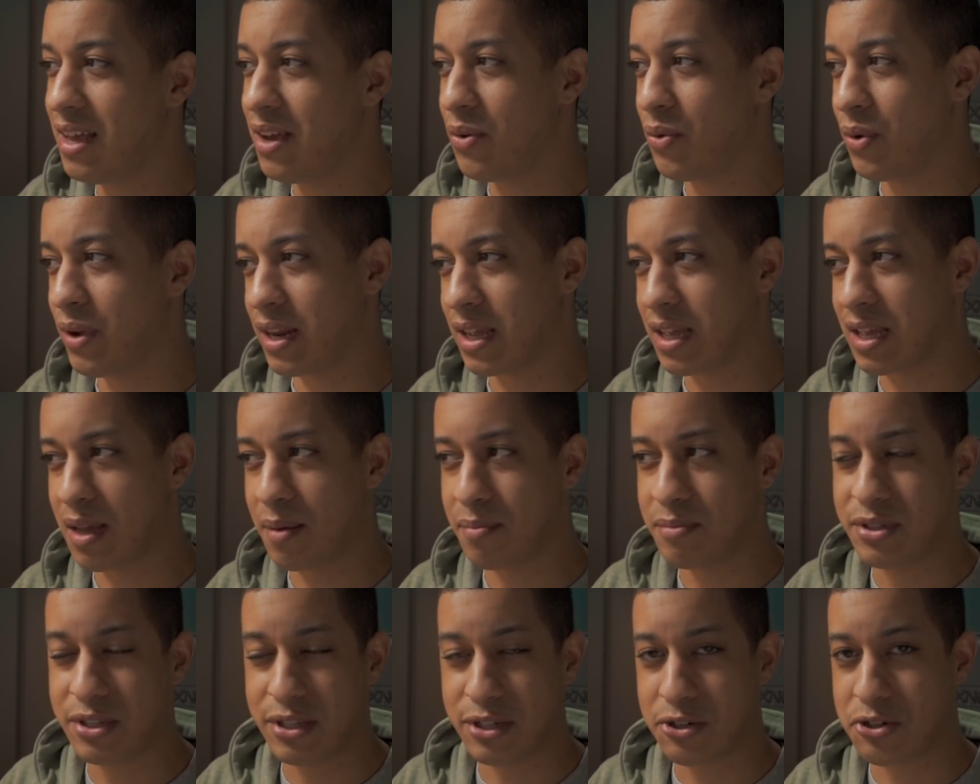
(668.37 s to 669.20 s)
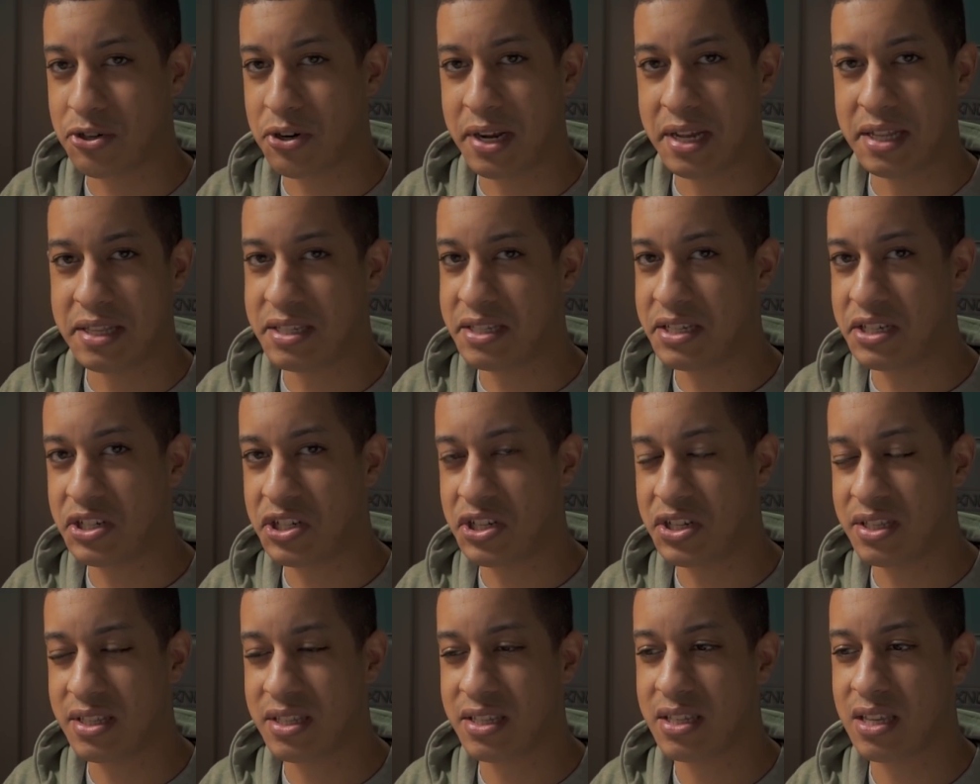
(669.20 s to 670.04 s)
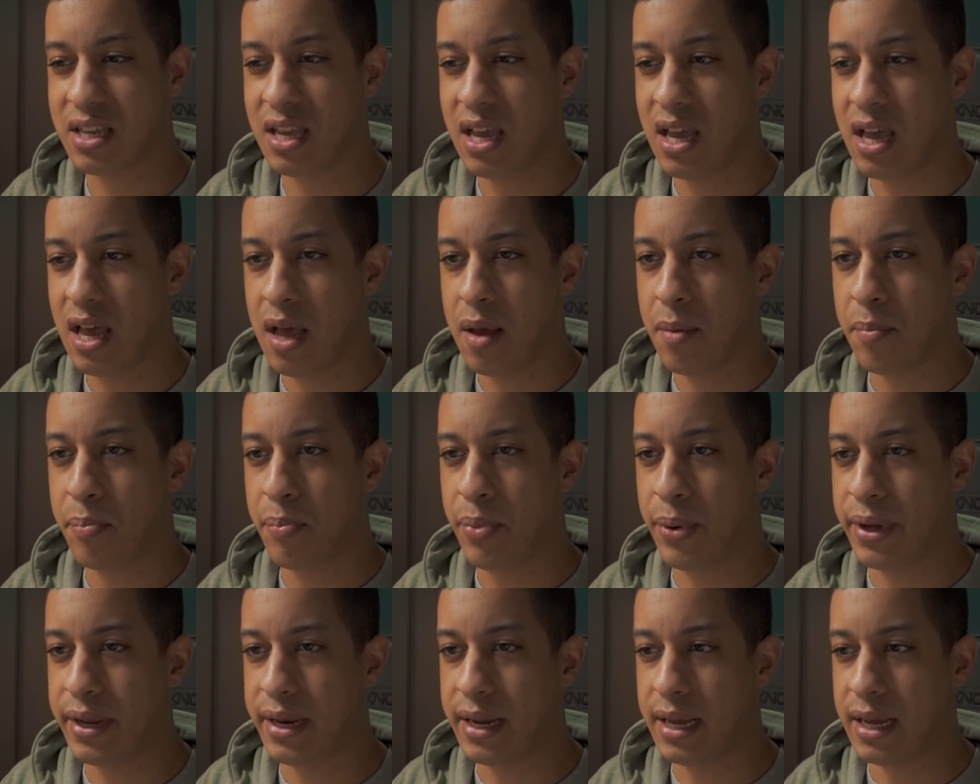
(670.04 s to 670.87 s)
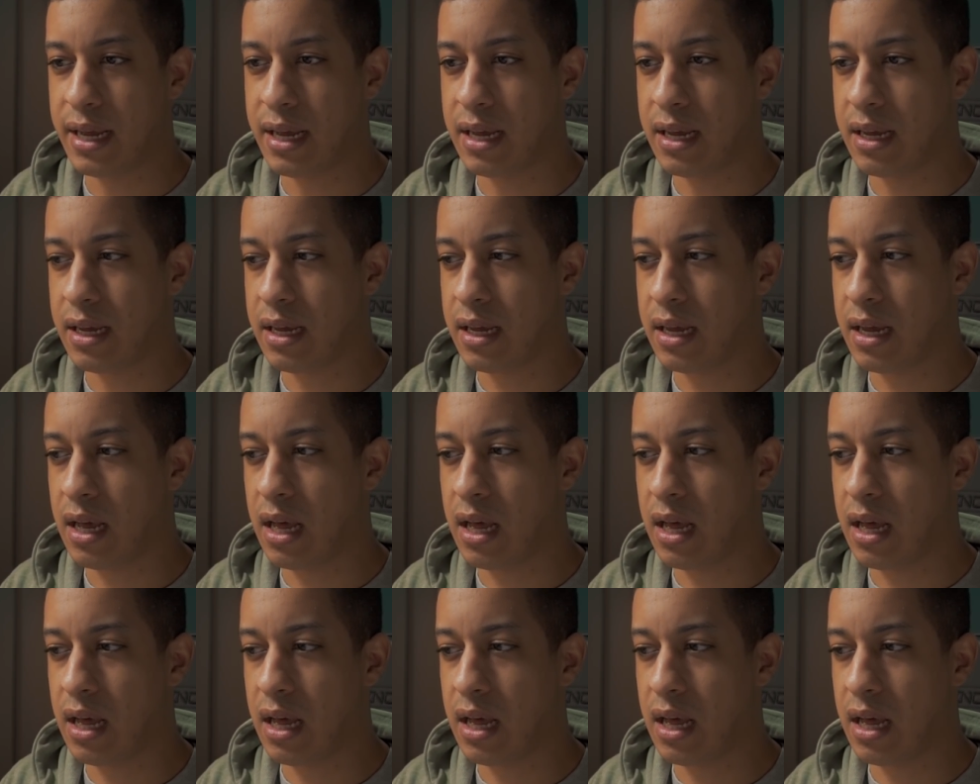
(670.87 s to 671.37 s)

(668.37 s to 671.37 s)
when it comes to transitions, but uh,